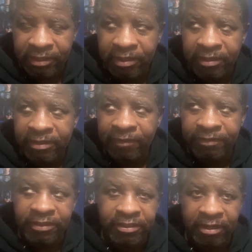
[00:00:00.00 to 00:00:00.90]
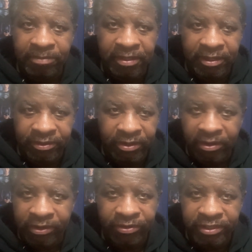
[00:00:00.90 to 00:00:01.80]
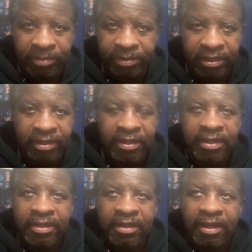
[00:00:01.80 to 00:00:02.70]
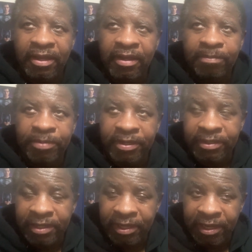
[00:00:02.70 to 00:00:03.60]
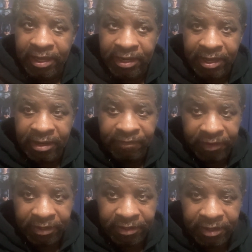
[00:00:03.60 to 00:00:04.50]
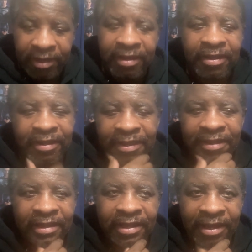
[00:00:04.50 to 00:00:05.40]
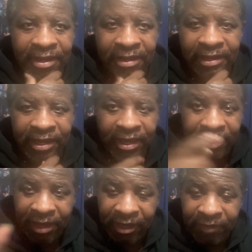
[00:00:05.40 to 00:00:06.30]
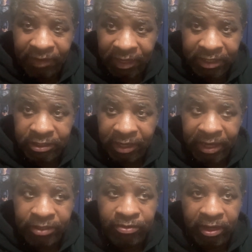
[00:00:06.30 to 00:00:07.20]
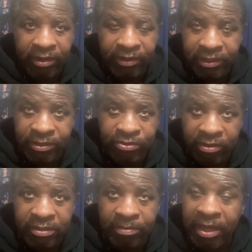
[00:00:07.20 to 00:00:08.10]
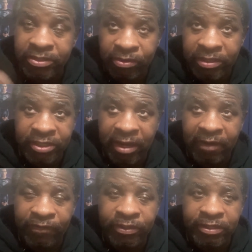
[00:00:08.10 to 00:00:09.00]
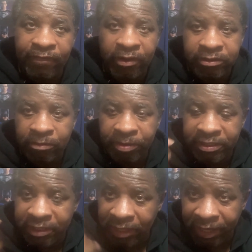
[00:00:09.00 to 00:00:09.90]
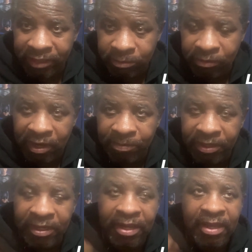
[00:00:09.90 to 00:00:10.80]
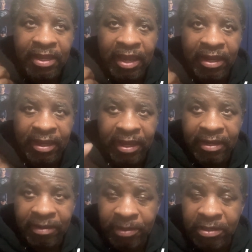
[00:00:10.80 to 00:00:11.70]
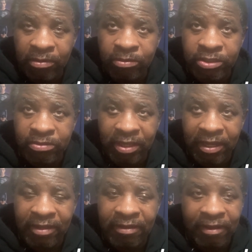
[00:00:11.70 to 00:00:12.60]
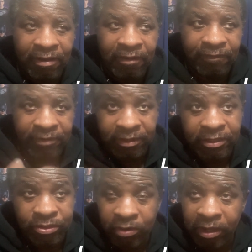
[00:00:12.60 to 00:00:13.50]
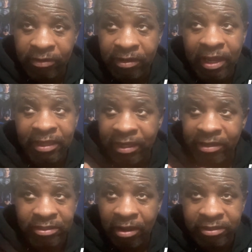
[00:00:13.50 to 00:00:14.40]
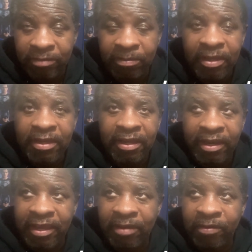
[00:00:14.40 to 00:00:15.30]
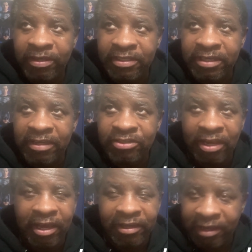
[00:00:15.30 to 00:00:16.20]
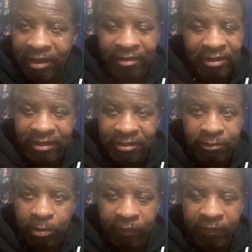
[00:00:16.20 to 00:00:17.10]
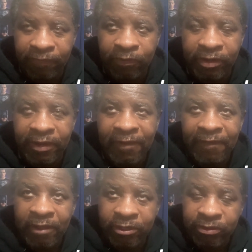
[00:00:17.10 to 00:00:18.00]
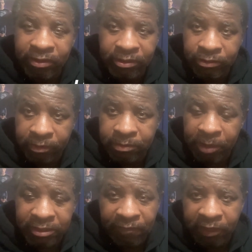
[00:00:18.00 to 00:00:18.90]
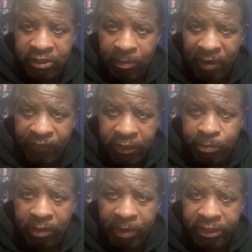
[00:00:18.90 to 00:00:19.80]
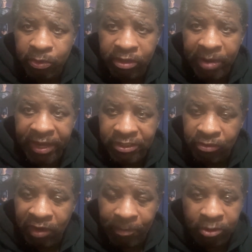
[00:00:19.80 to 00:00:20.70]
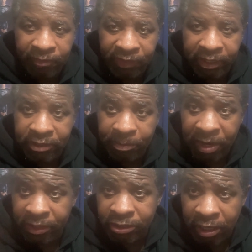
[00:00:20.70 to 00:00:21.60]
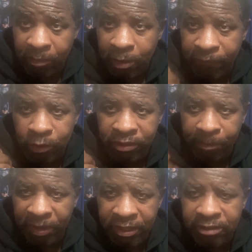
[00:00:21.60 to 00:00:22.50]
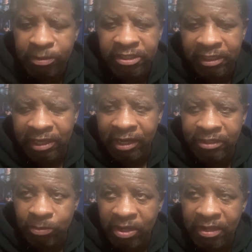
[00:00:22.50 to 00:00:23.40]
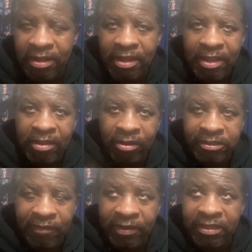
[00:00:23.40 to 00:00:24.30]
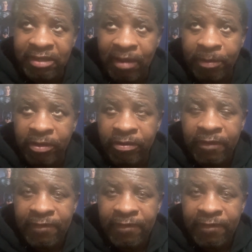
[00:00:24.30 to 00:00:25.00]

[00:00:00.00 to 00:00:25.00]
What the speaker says: Hunt, if she's going to be their daughter or something. But in any event, again, I'll leave a link to that trailer in the description box so you can check it out for yourself. Also, please hit the like and subscribe button. And again, let me know what you think of this trailer. I think it looks awesome, and I can't wait to see it. July, again, like I said, it's perfect for it. Also, in the description box, I have links to my Facebook, my Twitter, my Instagram. Also, have a link to my other channel, Paul Views and Opinions. Be check that out as well. Also, I have a link down below